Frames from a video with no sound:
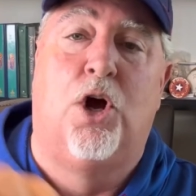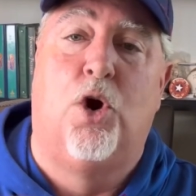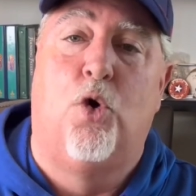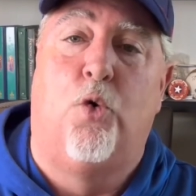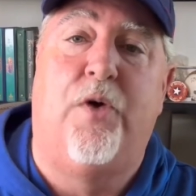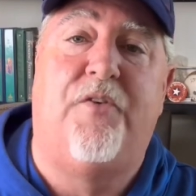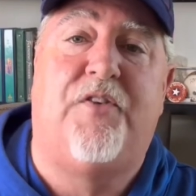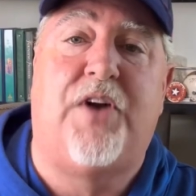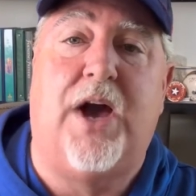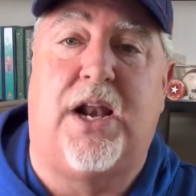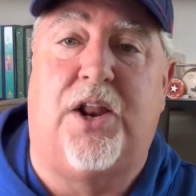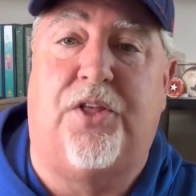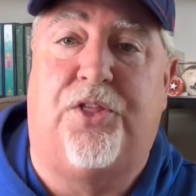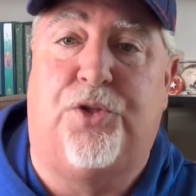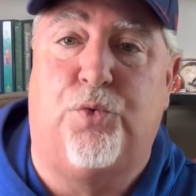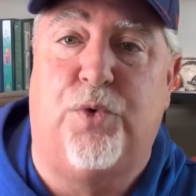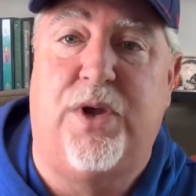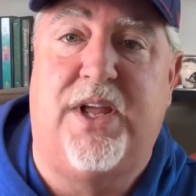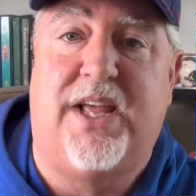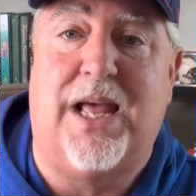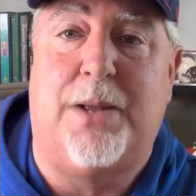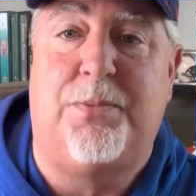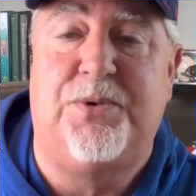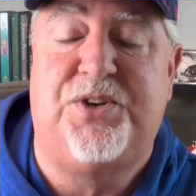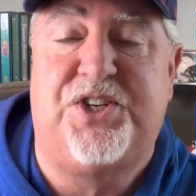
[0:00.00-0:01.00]
We've got a
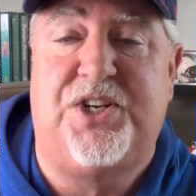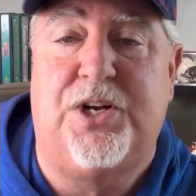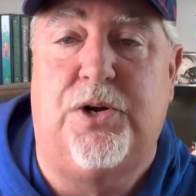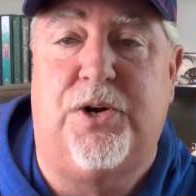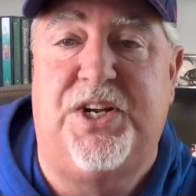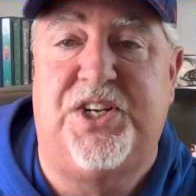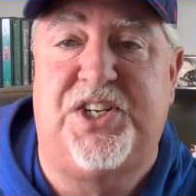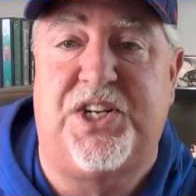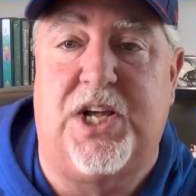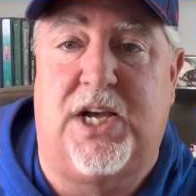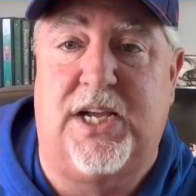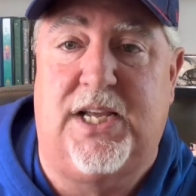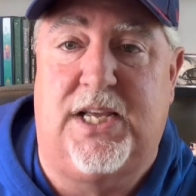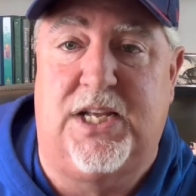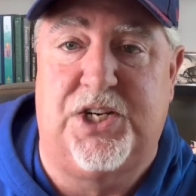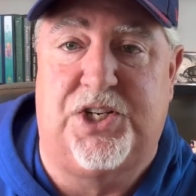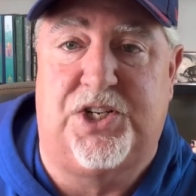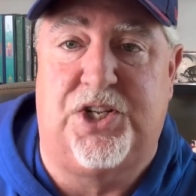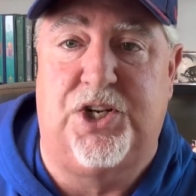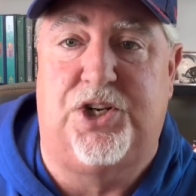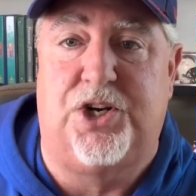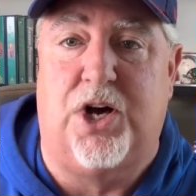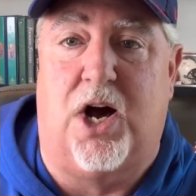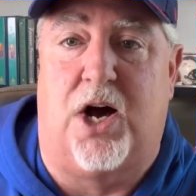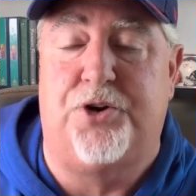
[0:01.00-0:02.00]
three-game series against
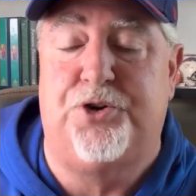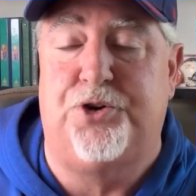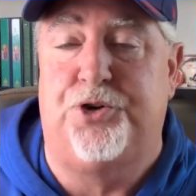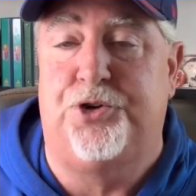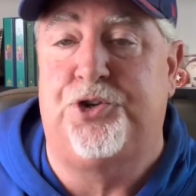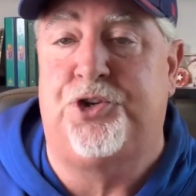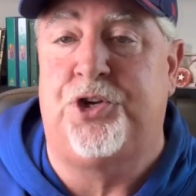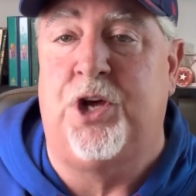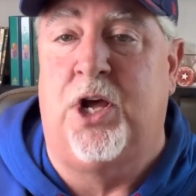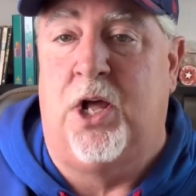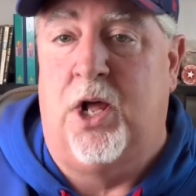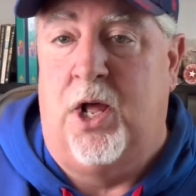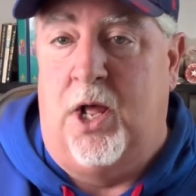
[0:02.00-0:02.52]
the Dodgers.